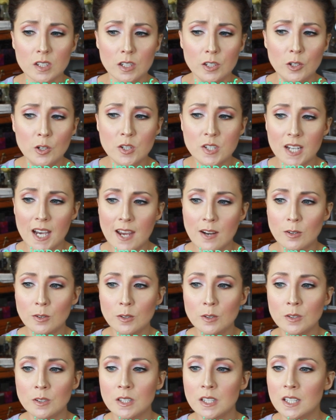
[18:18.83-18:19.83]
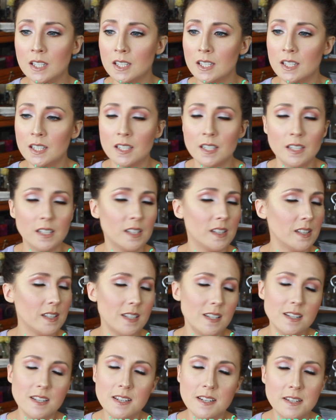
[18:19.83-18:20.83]
Your title
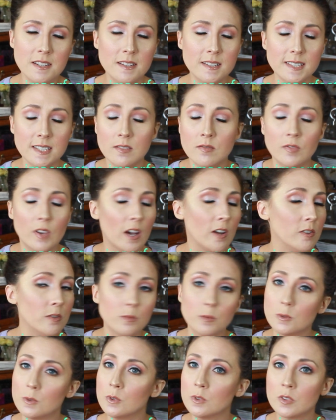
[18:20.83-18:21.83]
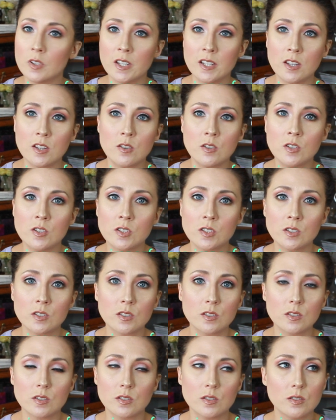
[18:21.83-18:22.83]
is invaluable. There's
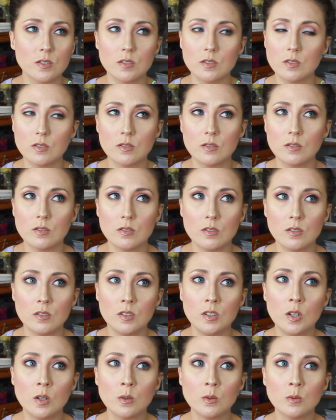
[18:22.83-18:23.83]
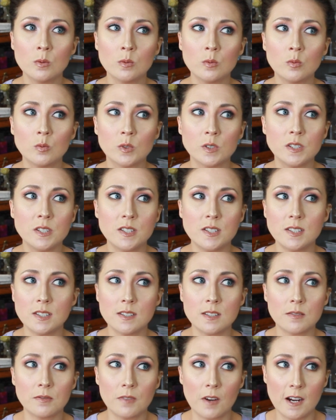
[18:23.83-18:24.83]
no words to
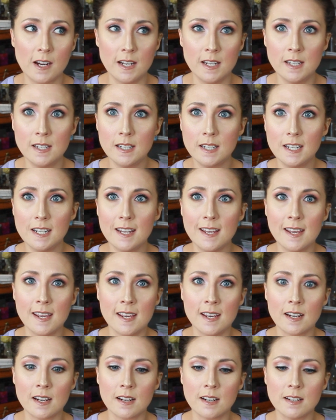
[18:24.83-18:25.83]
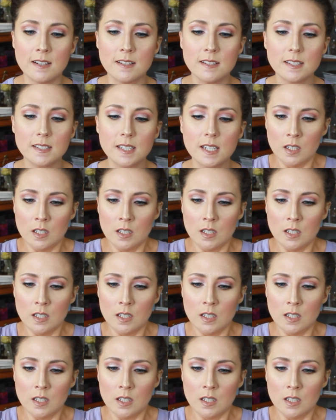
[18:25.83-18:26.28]
define it, and